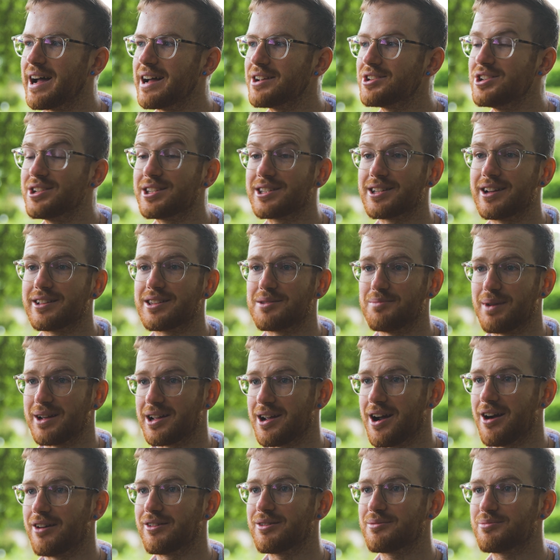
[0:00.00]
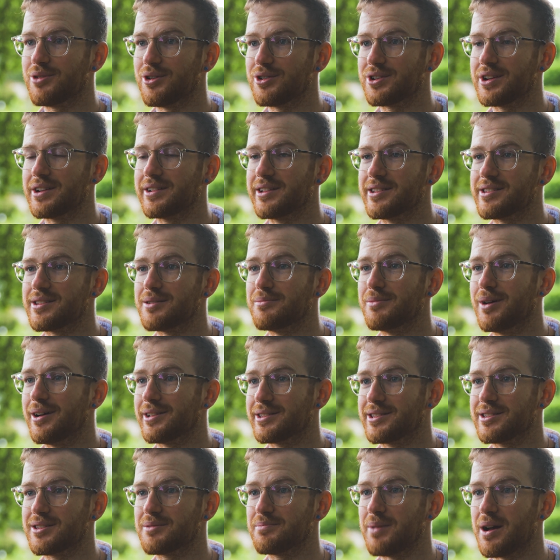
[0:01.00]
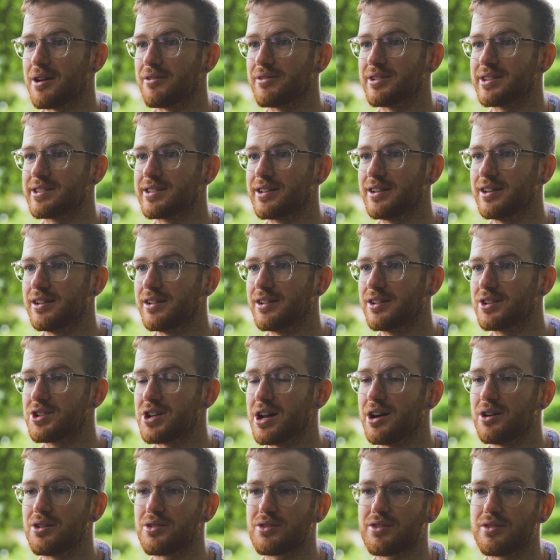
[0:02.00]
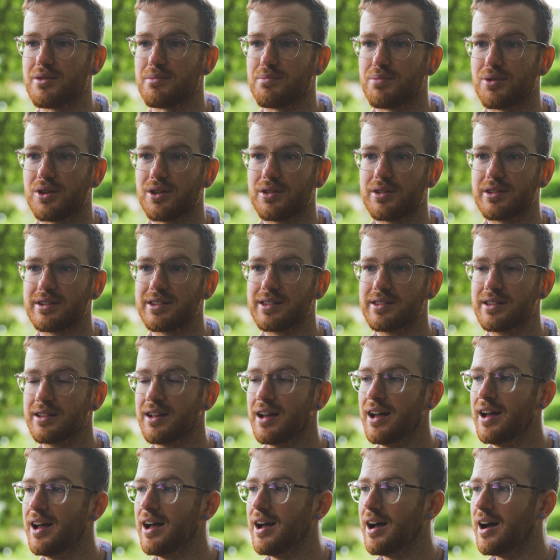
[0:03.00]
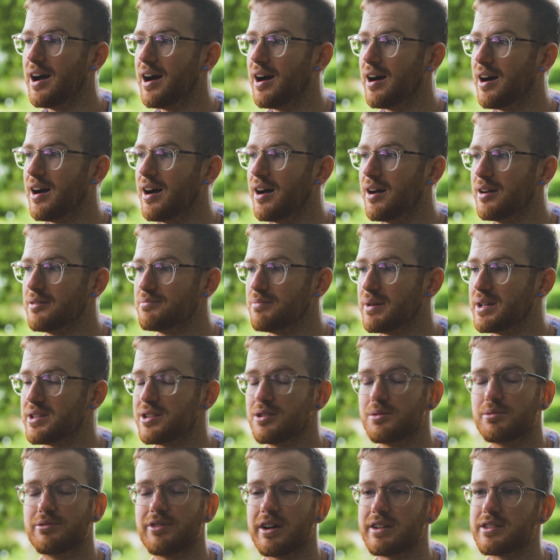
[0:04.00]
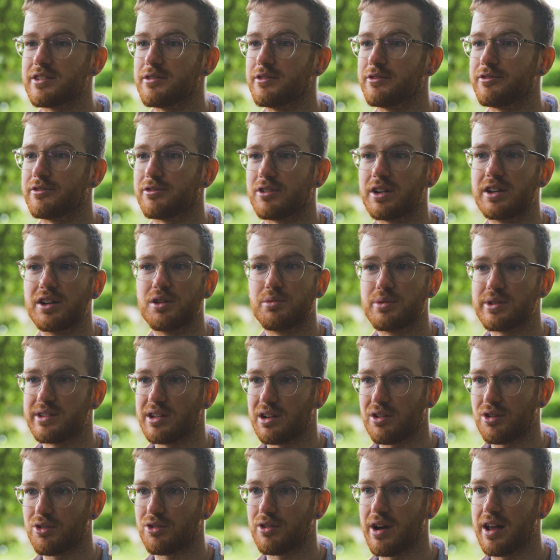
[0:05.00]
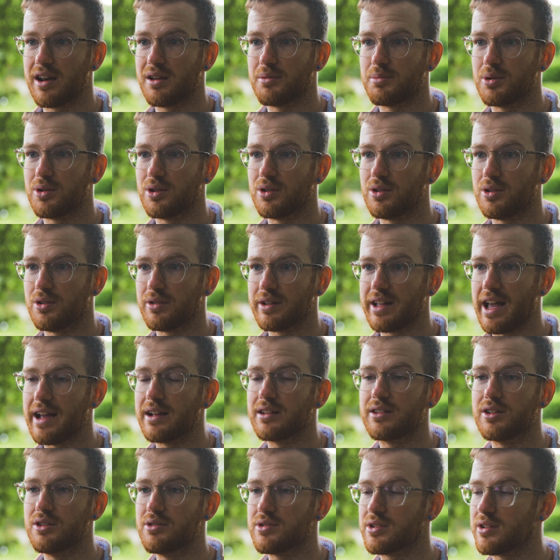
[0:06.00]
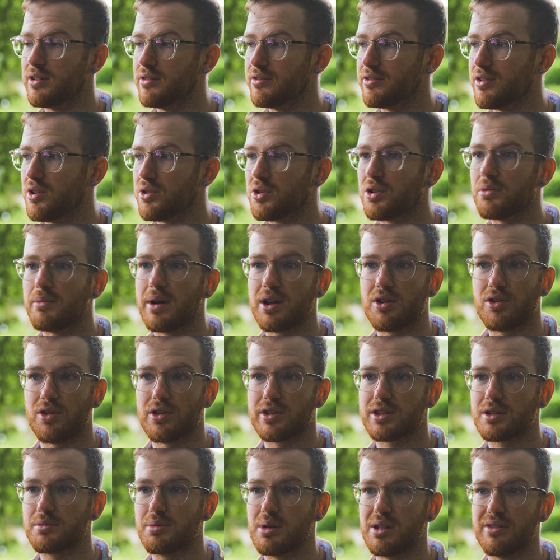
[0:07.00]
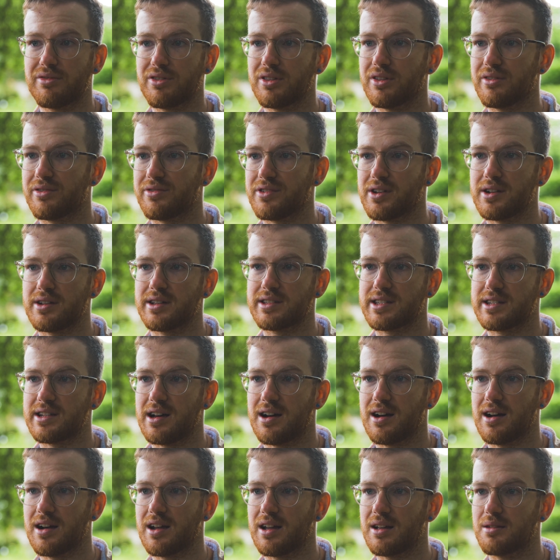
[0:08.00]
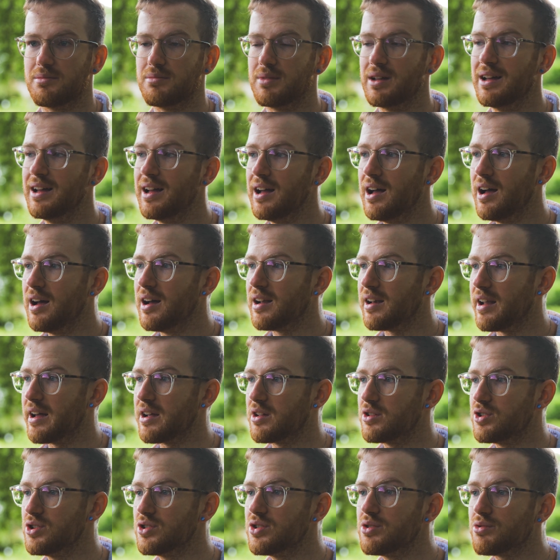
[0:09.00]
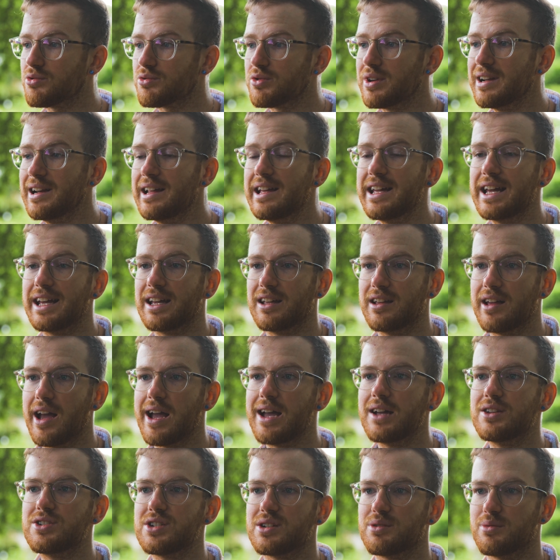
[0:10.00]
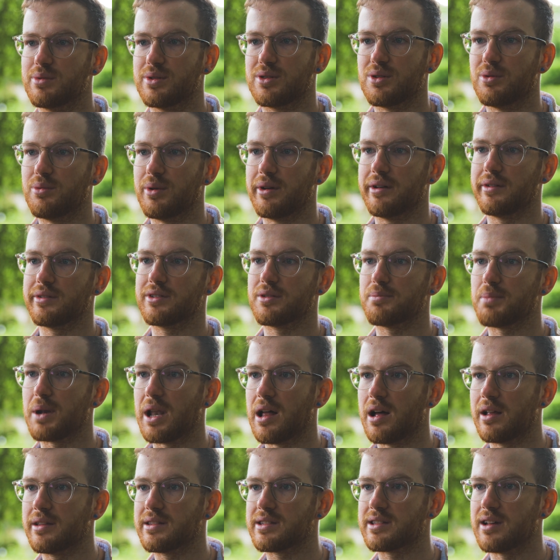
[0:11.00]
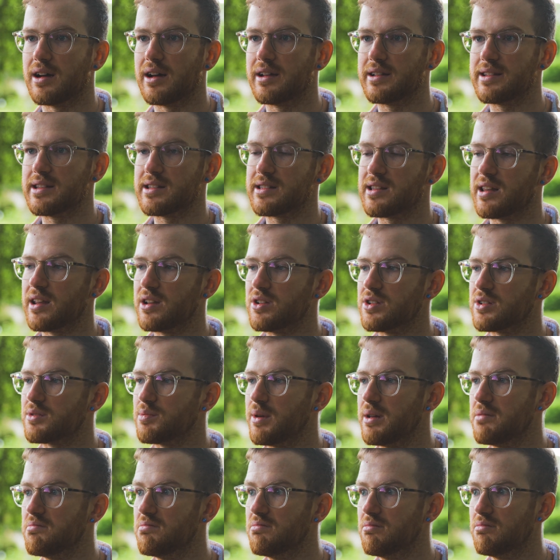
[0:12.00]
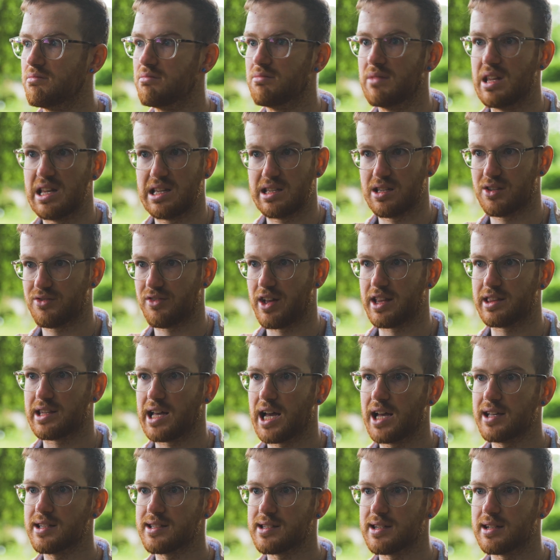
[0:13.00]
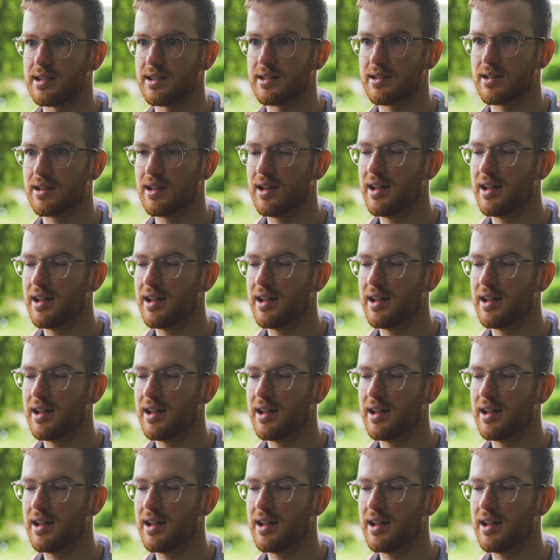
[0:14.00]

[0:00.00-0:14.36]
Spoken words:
actually started my current project as a master's by research at Oxford Brookes. My supervisor, Verena, was incredible, getting to use confocal microscopy for the first time, like just really engaging with the world of plant sciences. And I just went, this is fantastic.